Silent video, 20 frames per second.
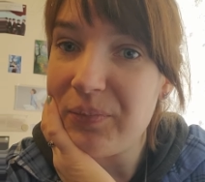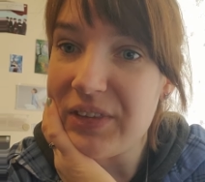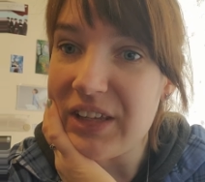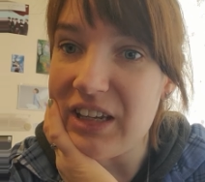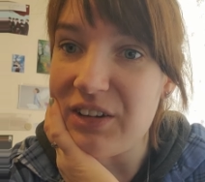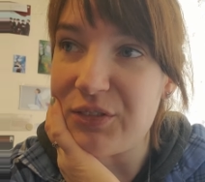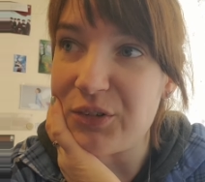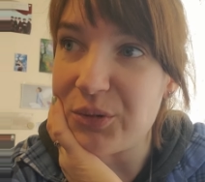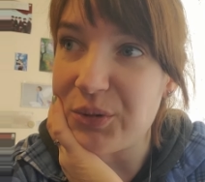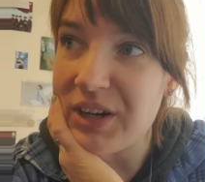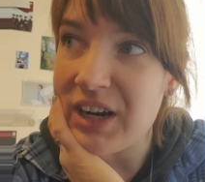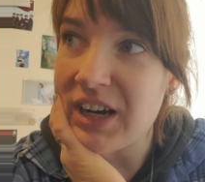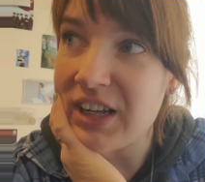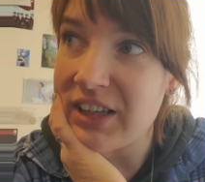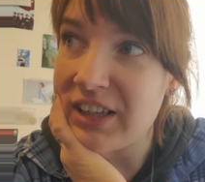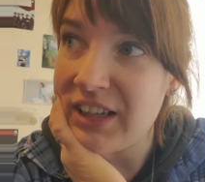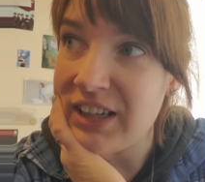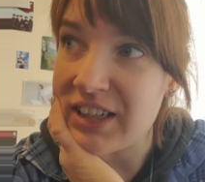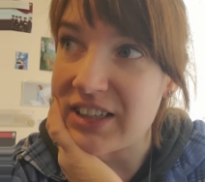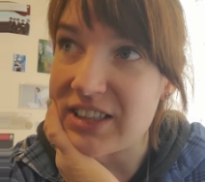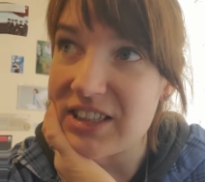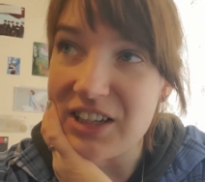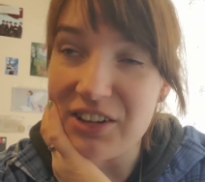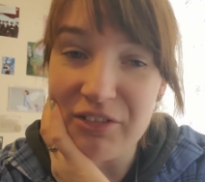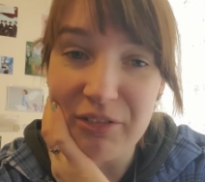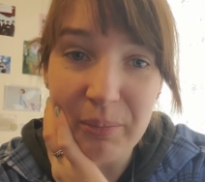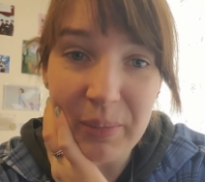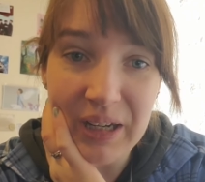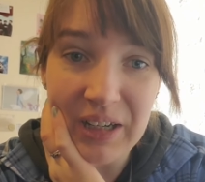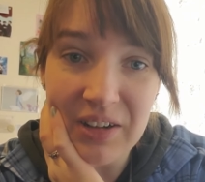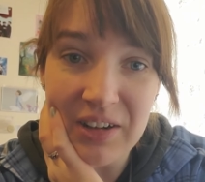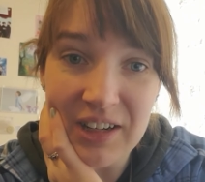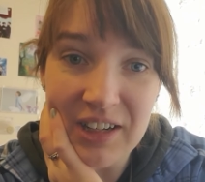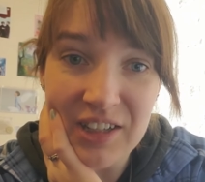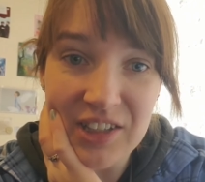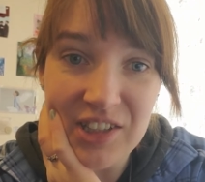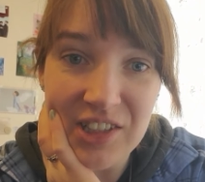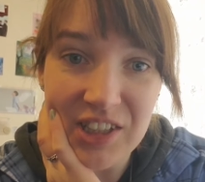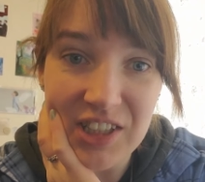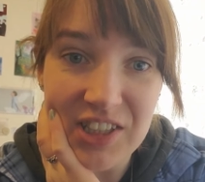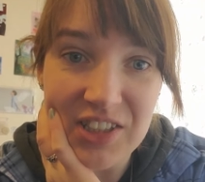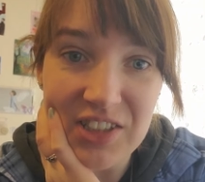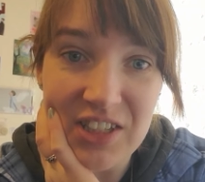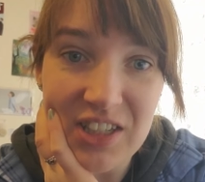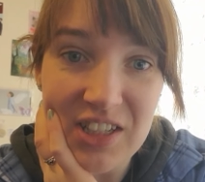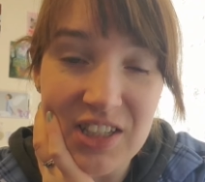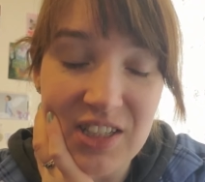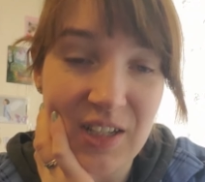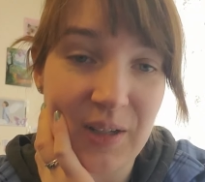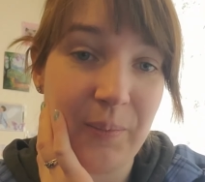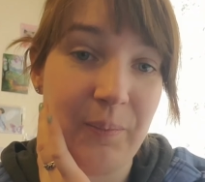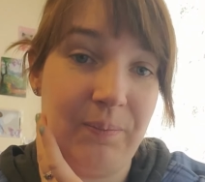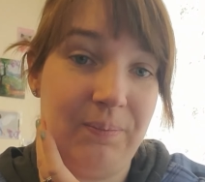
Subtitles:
even reality itself might not actually exist.